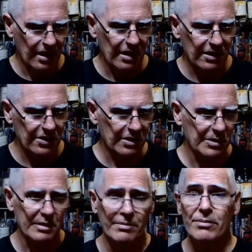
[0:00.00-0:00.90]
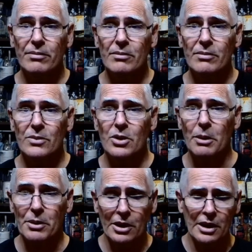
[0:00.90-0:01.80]
because I'm a
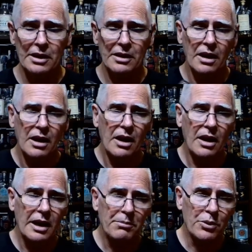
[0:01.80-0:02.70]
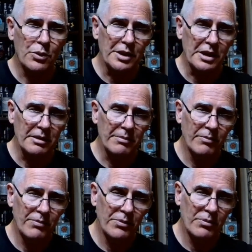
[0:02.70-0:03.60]
type of guy. I'm pouring
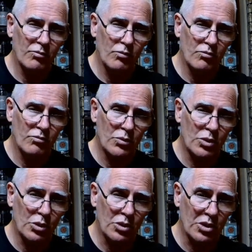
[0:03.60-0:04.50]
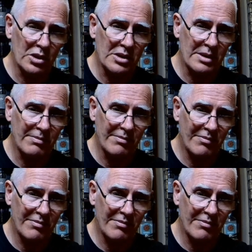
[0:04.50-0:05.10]
two shots